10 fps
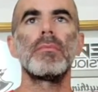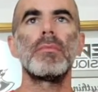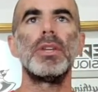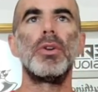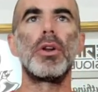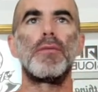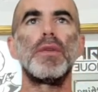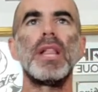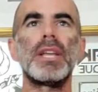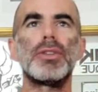in order to
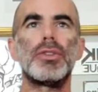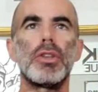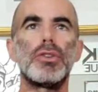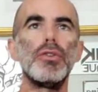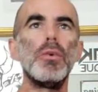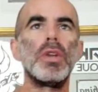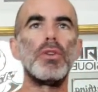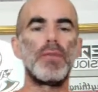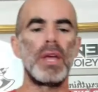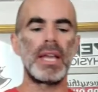feel like to do what
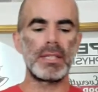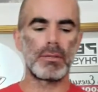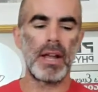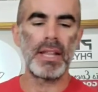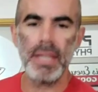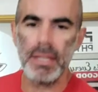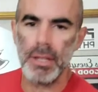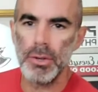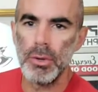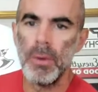you feel like is the right thing to
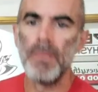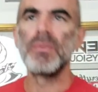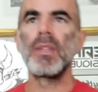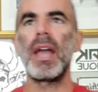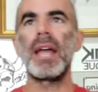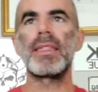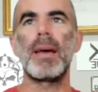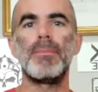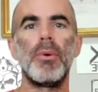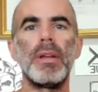do at
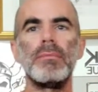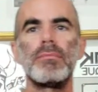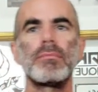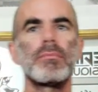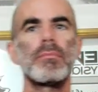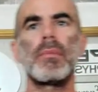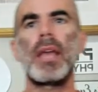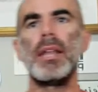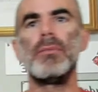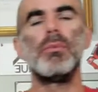that point.
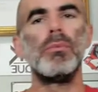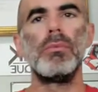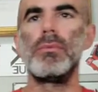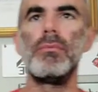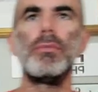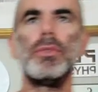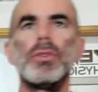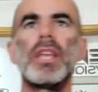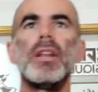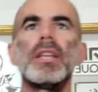And
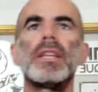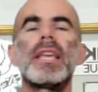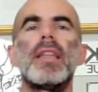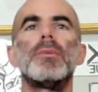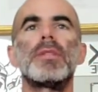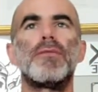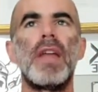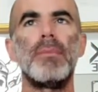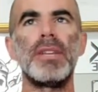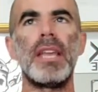getting together with the
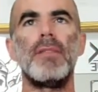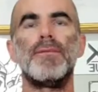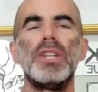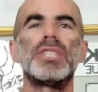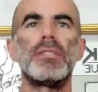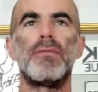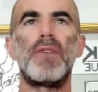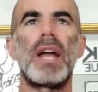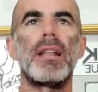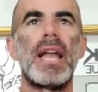family and finishing the
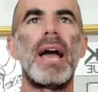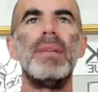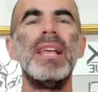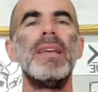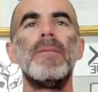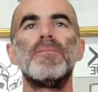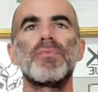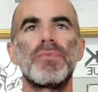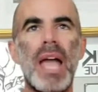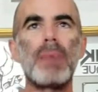final lap
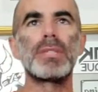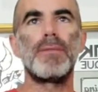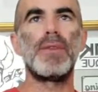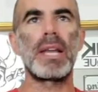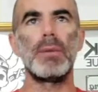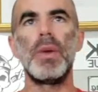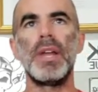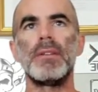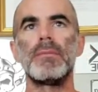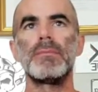that was the fucking win.